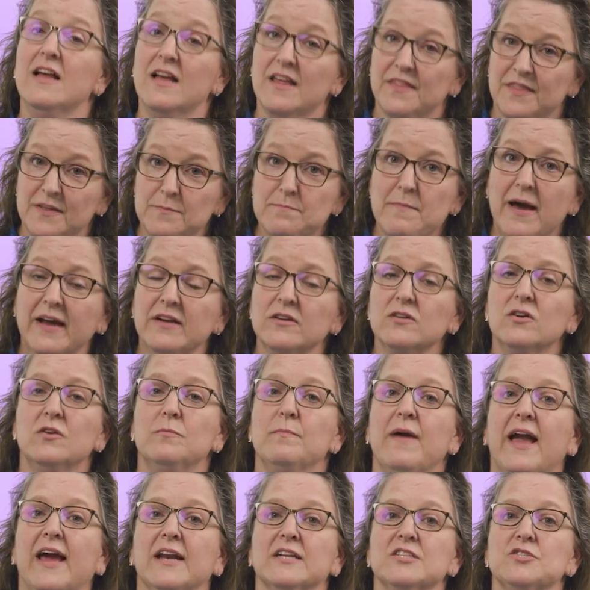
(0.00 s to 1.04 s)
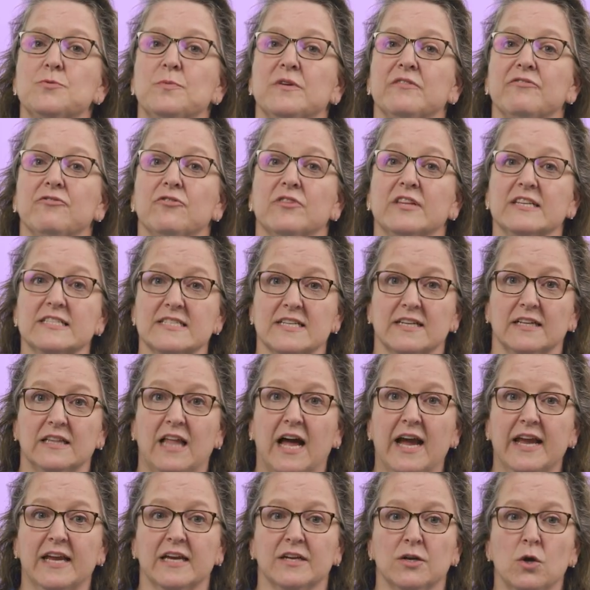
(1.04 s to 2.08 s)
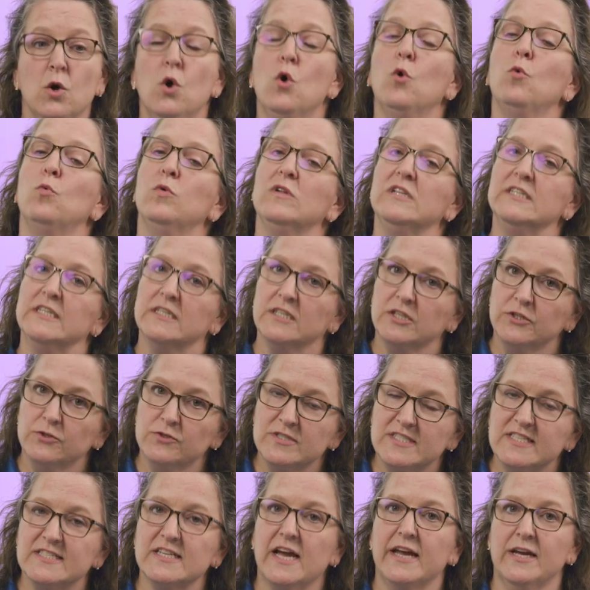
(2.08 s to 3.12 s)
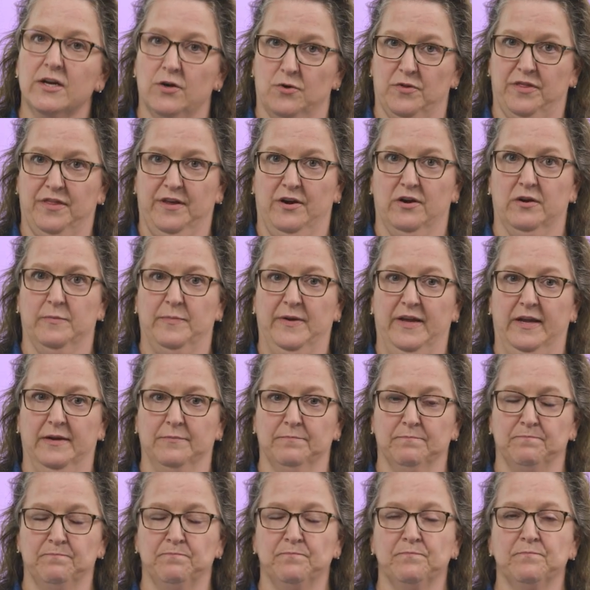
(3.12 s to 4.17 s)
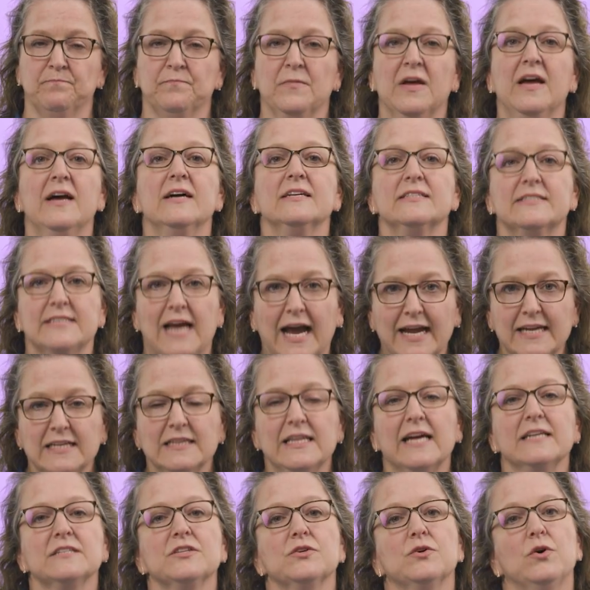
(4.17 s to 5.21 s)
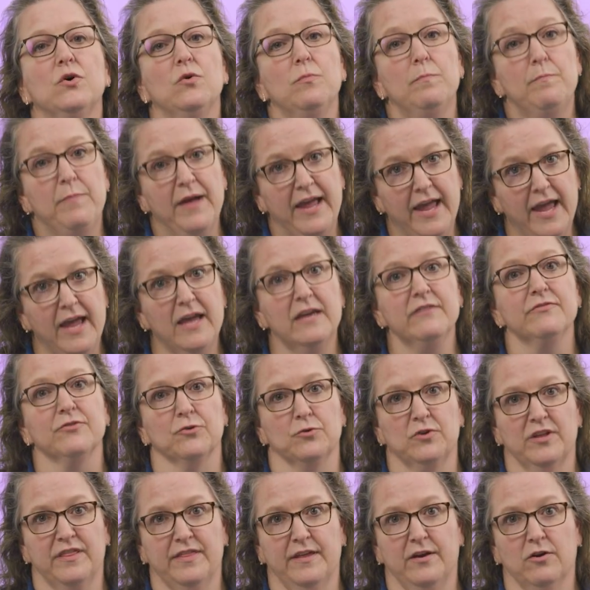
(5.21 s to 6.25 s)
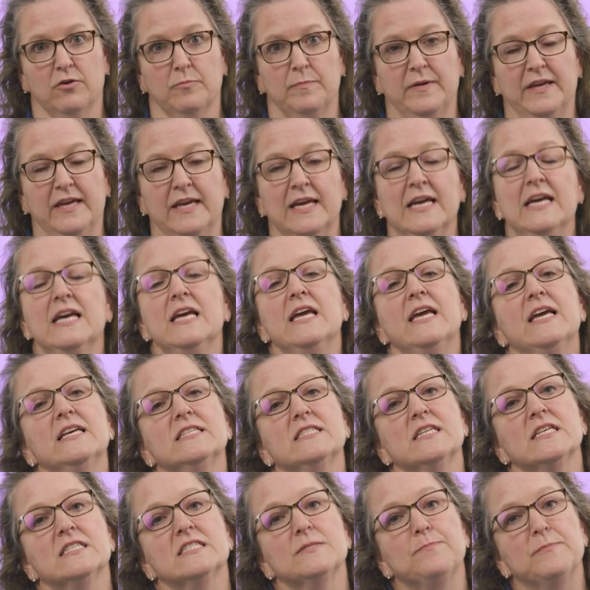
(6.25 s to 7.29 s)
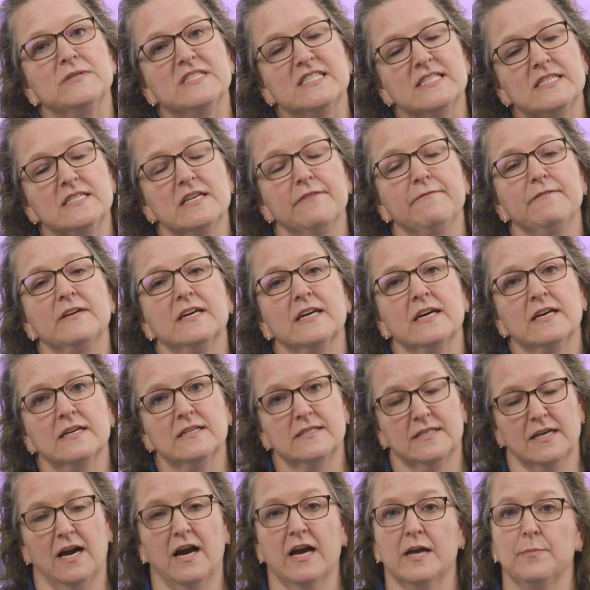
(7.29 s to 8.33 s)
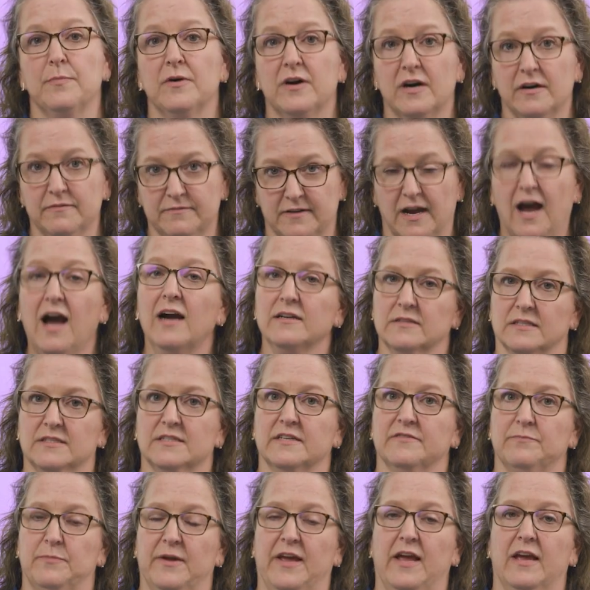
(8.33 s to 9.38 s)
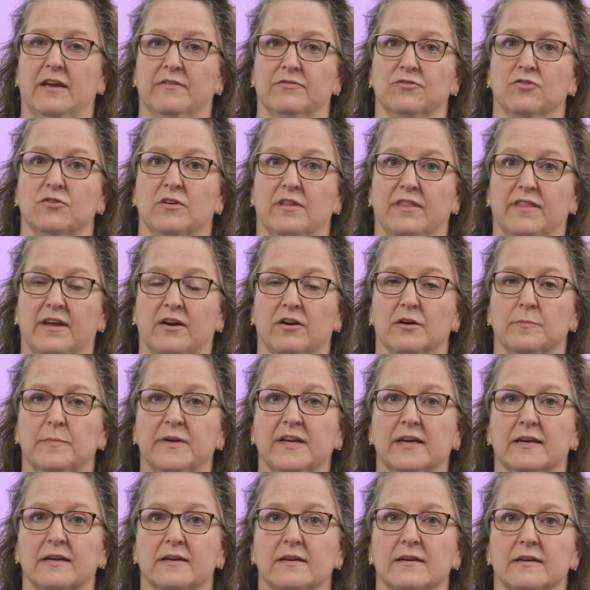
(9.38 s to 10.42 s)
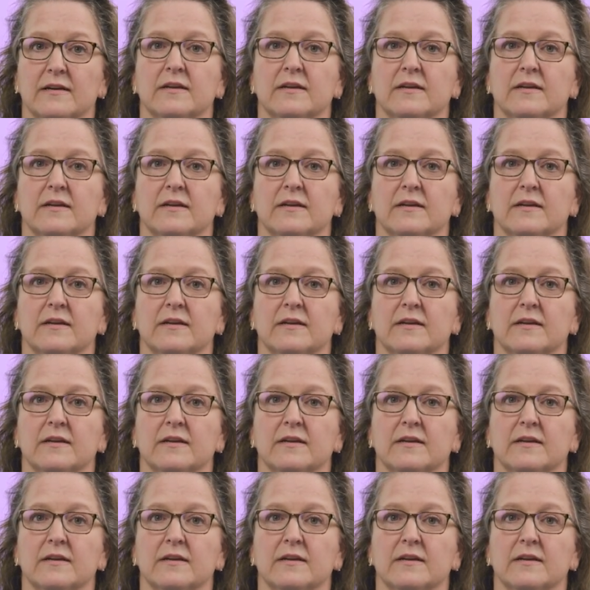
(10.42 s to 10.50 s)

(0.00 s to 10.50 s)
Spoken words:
The medical management for this client will include psychotherapy. Dialectical behavioral therapy is a specific type of cognitive behavioral therapy.